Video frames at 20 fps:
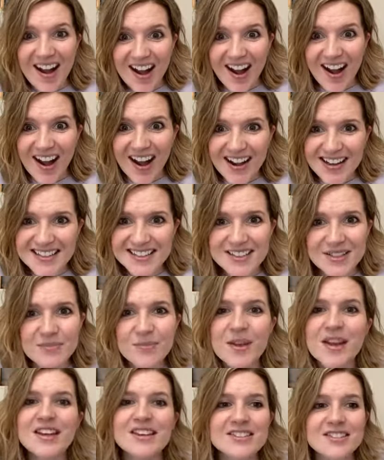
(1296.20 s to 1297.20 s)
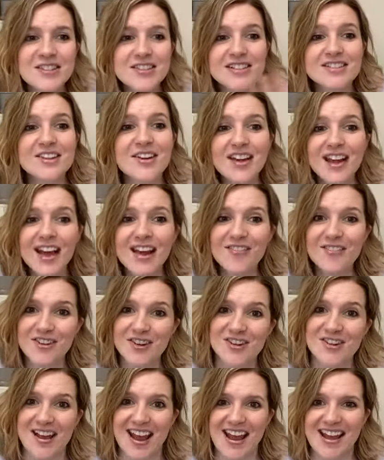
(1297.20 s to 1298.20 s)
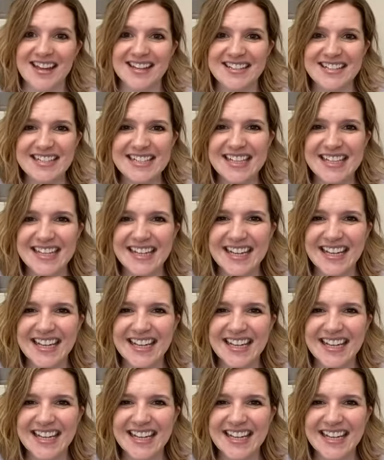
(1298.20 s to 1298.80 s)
Awesome. So that's all I had for you guys.